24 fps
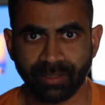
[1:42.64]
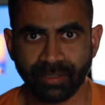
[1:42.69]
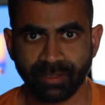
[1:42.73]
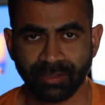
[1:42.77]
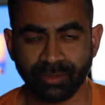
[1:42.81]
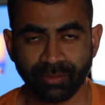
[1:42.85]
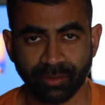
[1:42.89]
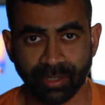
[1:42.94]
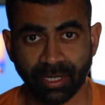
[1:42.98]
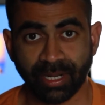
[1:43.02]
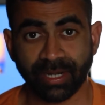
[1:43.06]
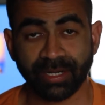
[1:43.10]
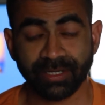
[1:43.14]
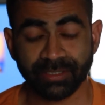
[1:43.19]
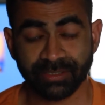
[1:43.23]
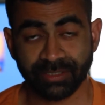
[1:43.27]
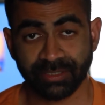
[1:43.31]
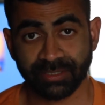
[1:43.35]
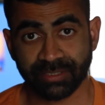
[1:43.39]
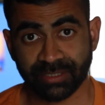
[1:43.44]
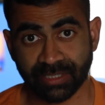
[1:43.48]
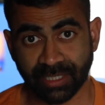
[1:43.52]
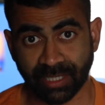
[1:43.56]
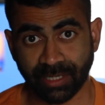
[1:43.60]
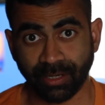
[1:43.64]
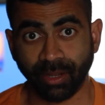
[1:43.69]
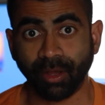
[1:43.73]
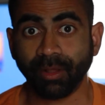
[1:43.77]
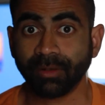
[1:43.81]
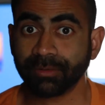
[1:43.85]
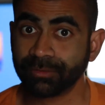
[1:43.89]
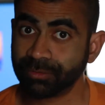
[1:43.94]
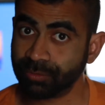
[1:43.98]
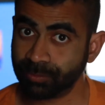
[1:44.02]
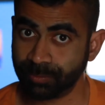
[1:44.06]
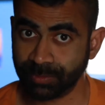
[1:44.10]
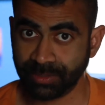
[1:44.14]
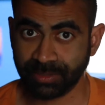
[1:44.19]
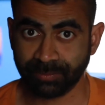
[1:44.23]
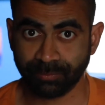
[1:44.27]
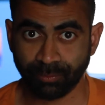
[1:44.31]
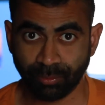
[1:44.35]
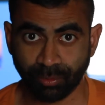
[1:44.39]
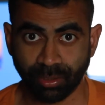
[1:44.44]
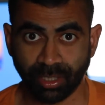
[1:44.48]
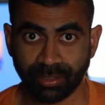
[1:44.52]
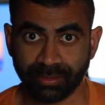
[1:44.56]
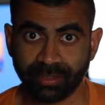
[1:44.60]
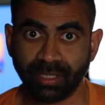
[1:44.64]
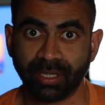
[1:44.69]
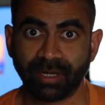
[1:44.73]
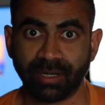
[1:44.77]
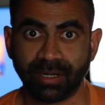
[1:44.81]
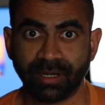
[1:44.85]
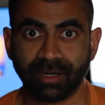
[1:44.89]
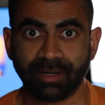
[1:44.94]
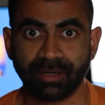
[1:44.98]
your energies can also be in Mooladhara.